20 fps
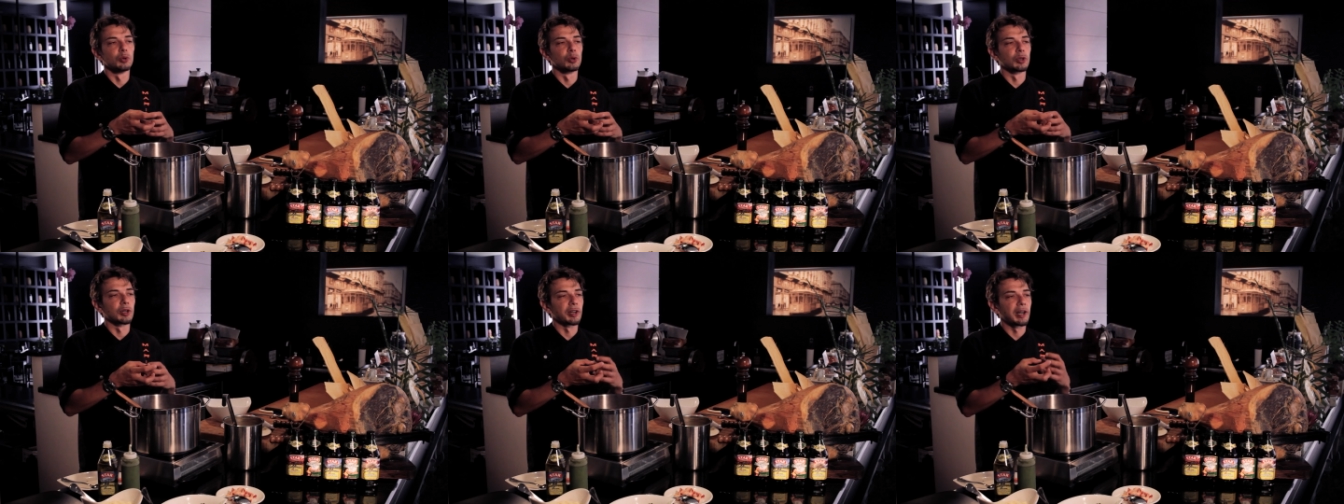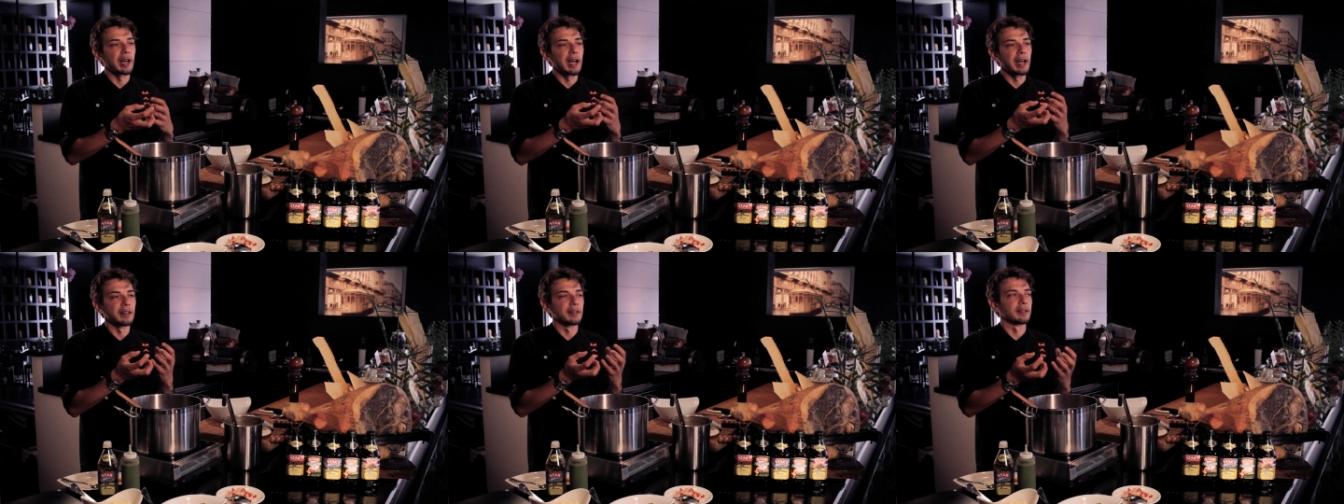
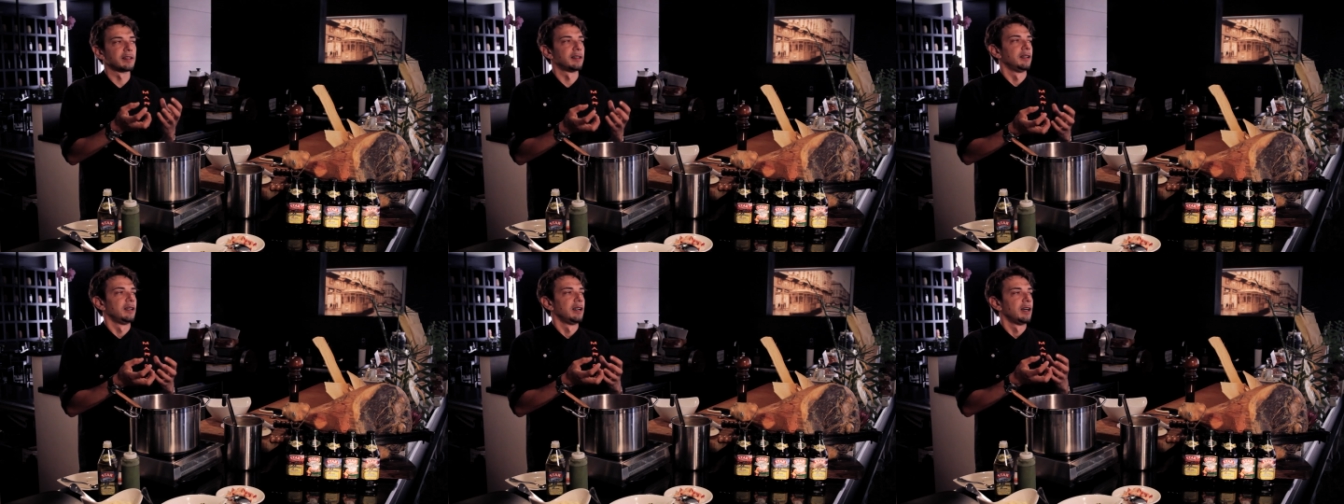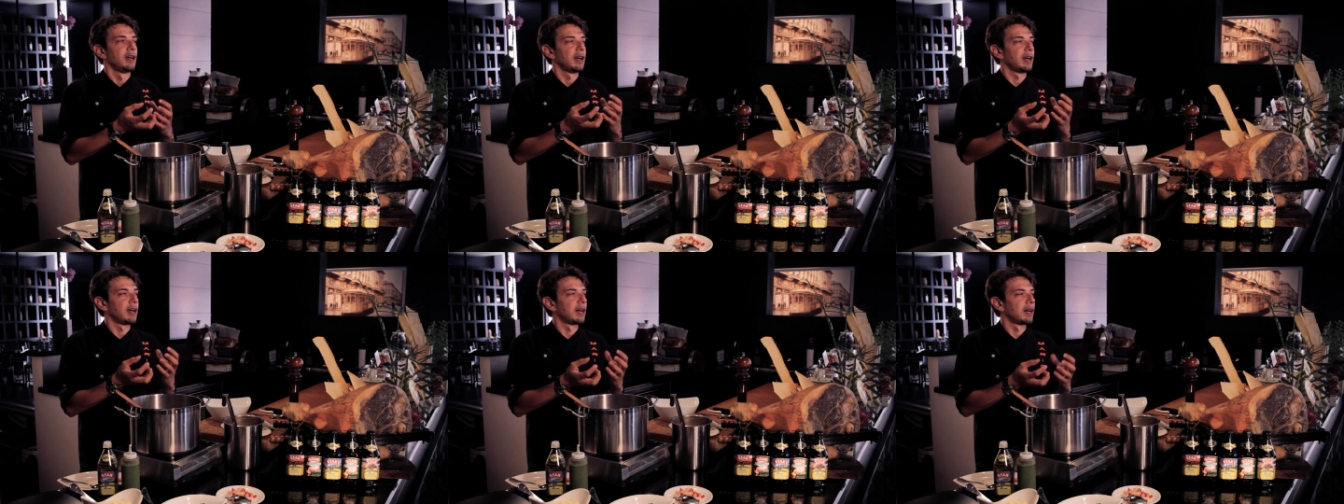create
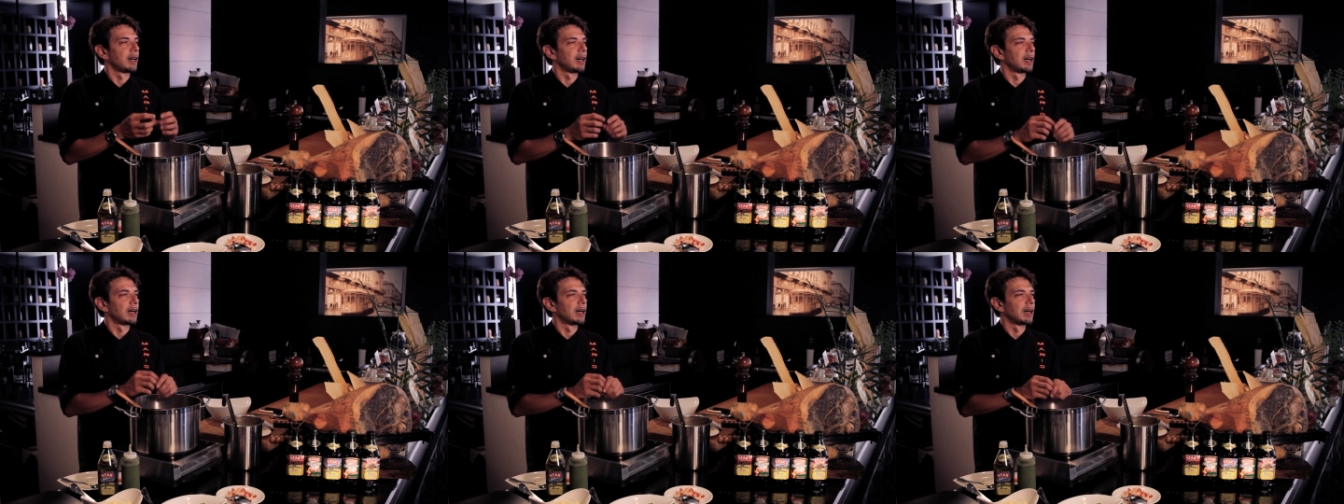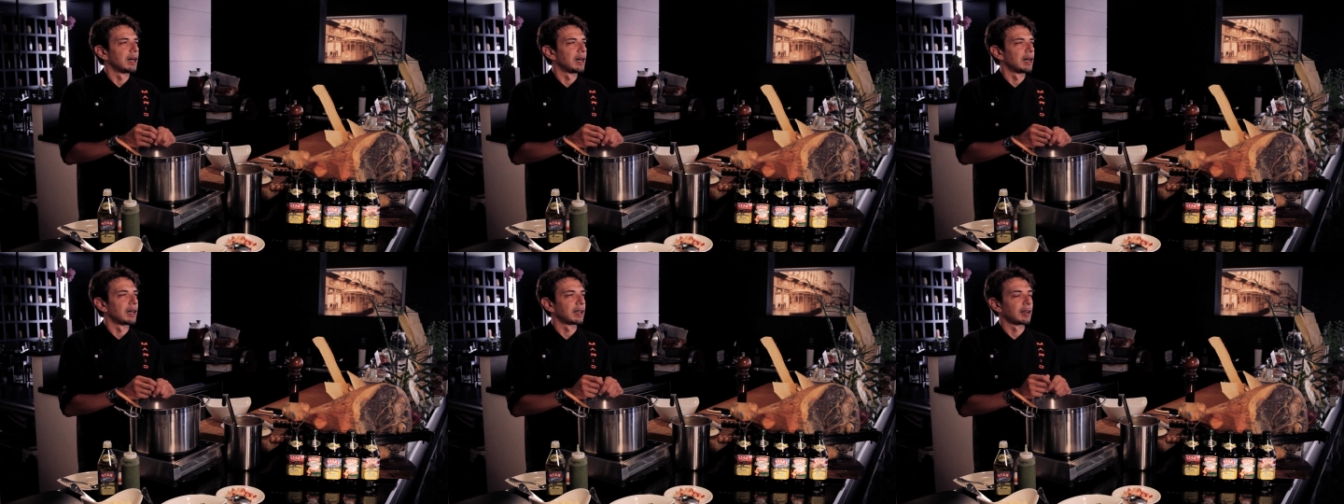
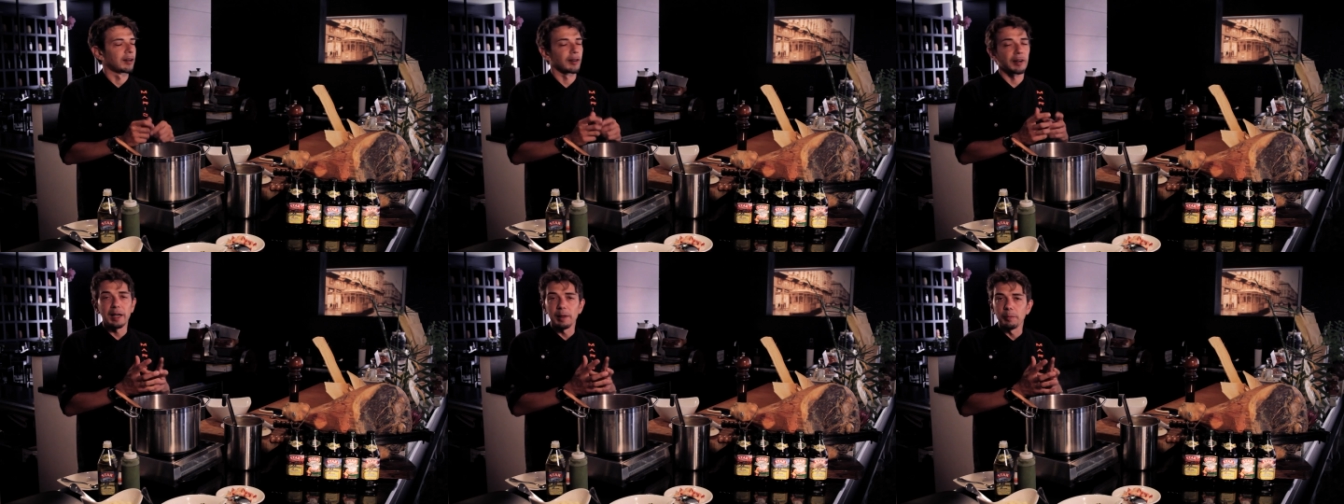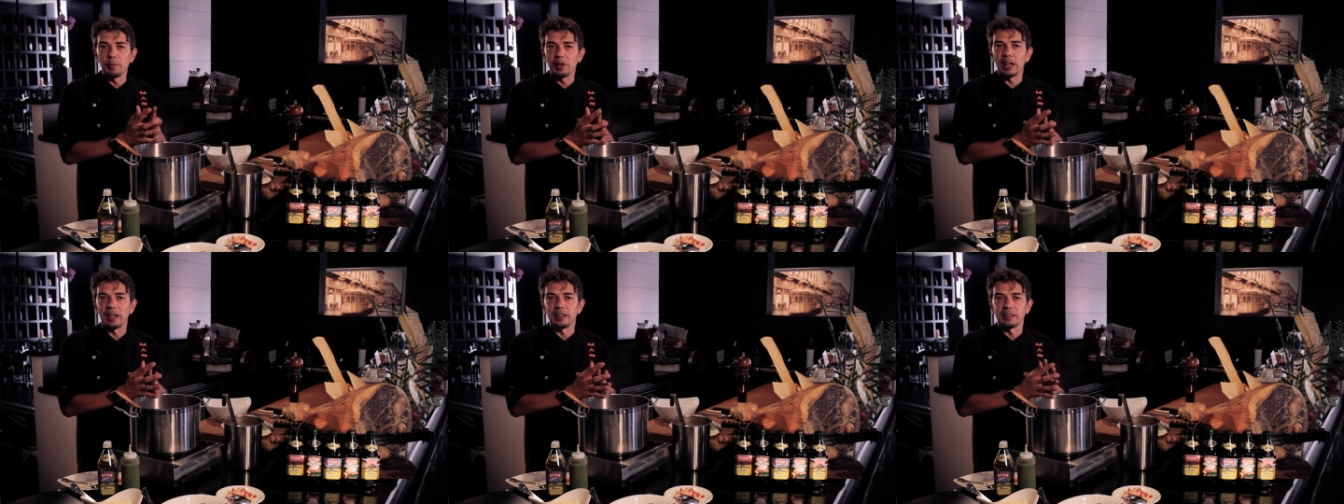
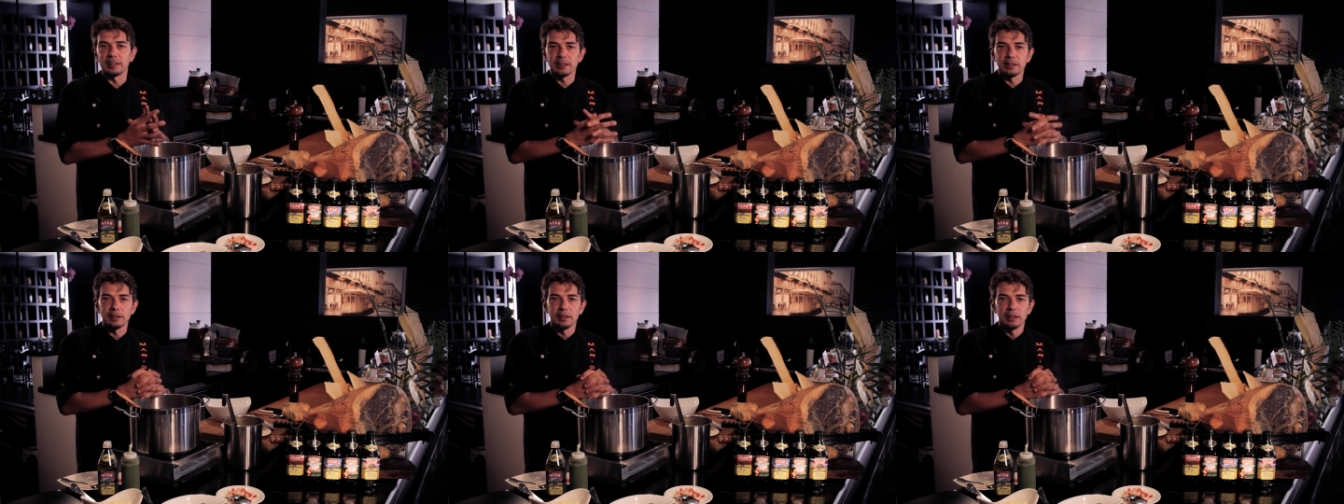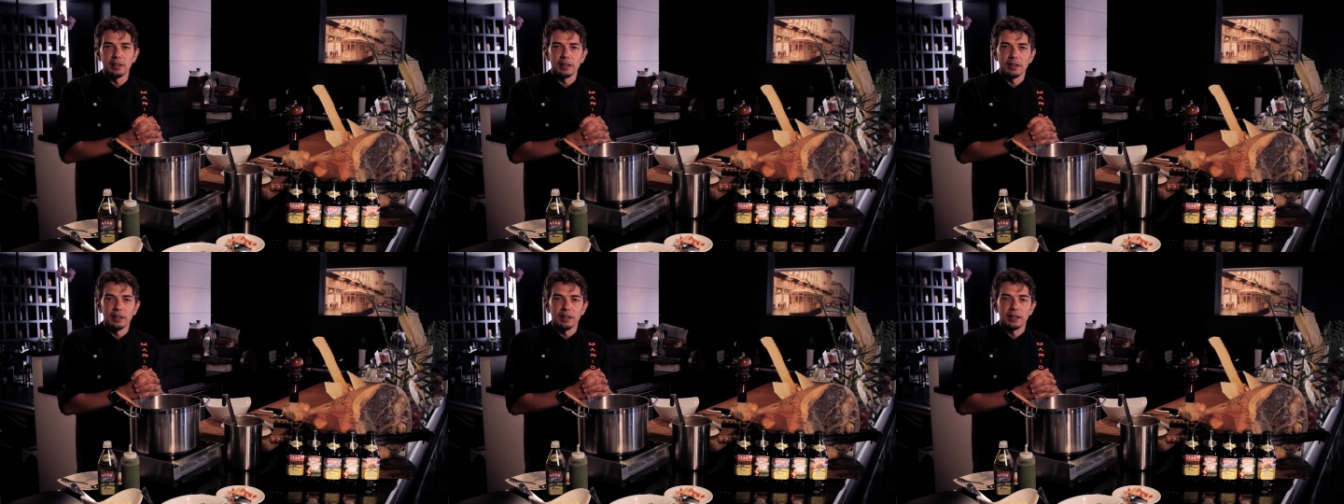creaminess
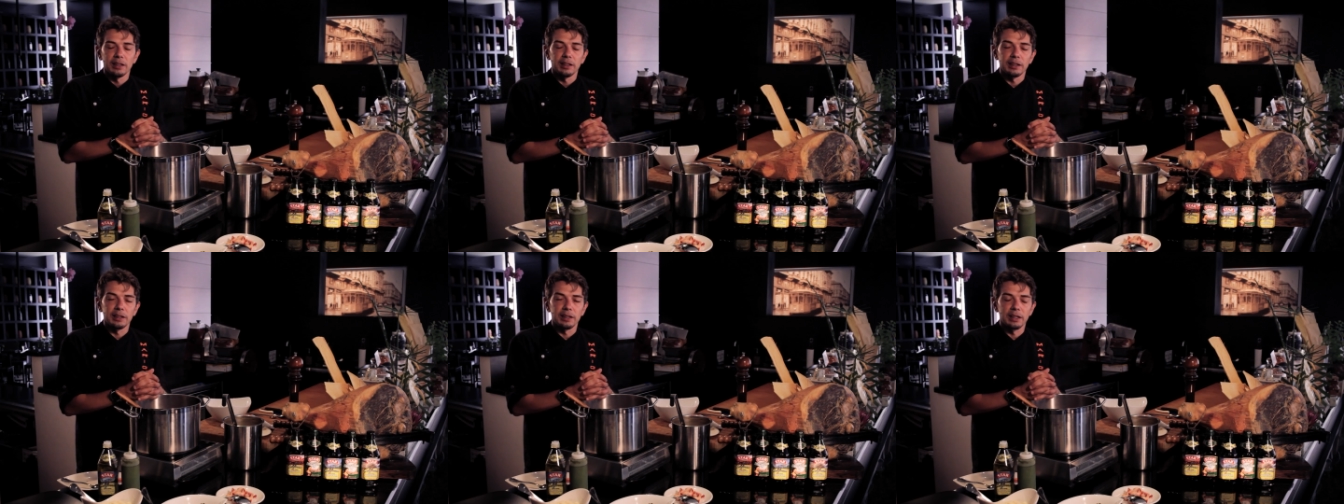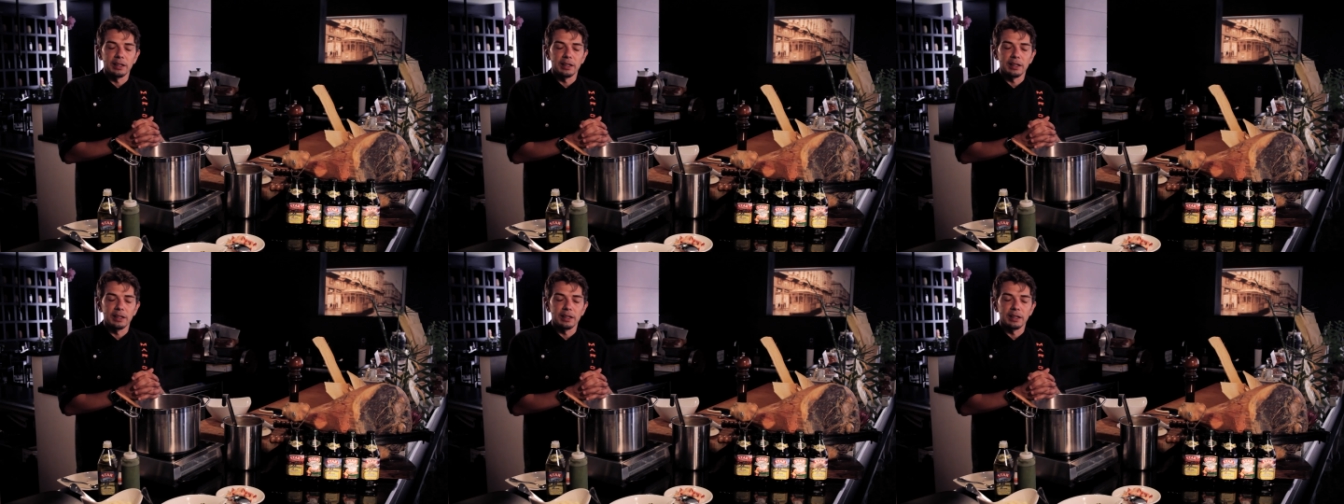in